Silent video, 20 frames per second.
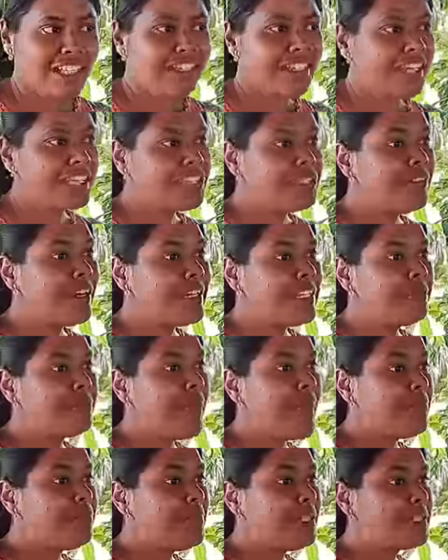That's why the
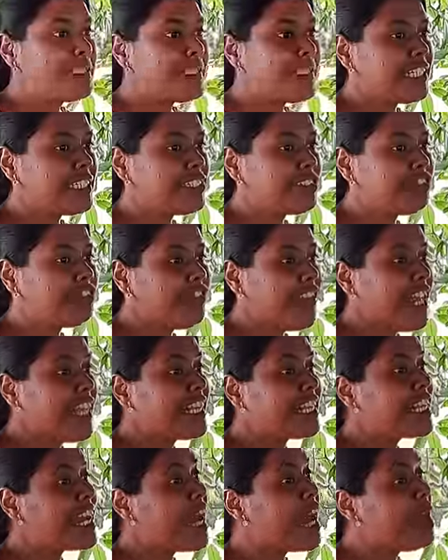Bible says
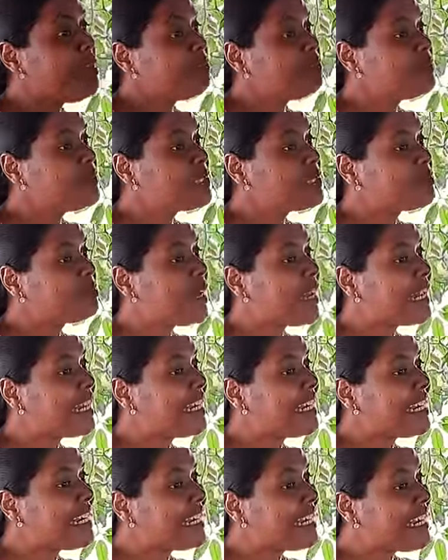faith comes by
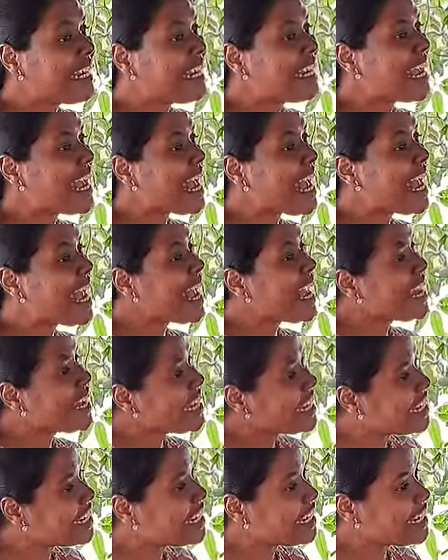hearing
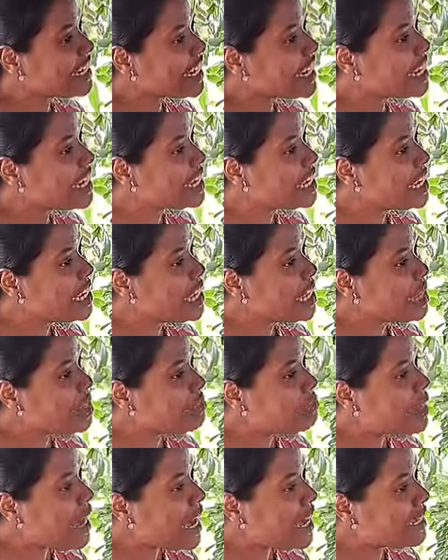and hearing
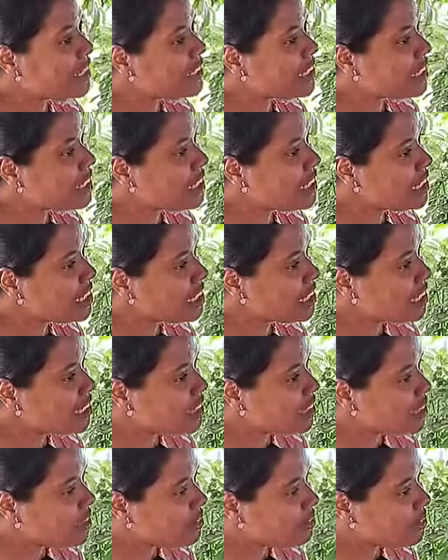by the
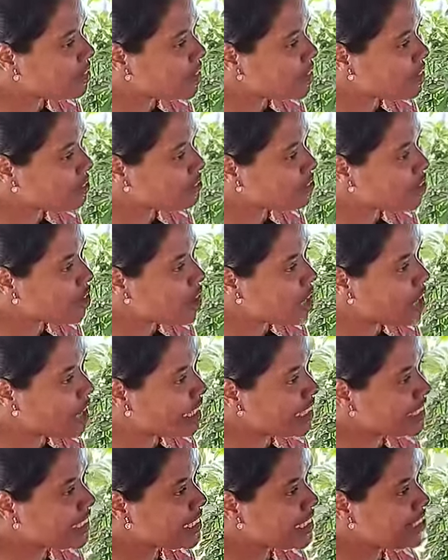word of
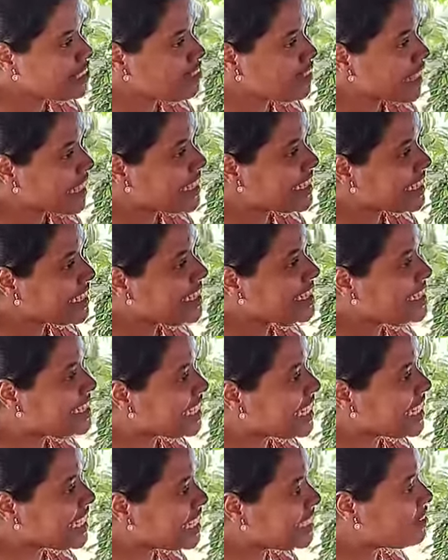God. This faith is
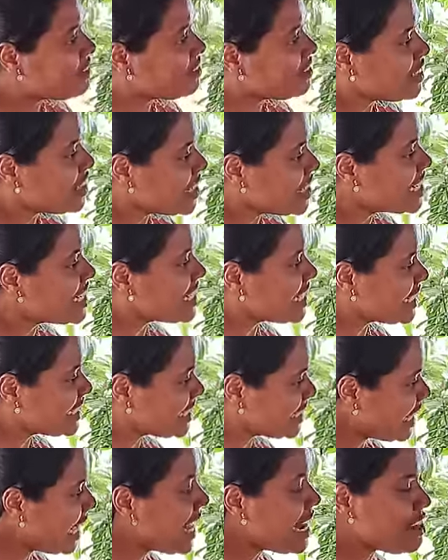in the word
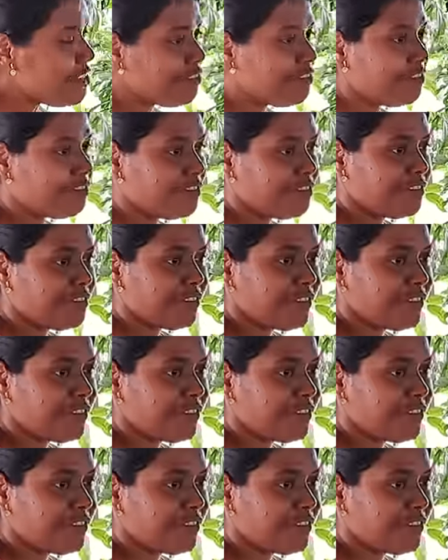itself.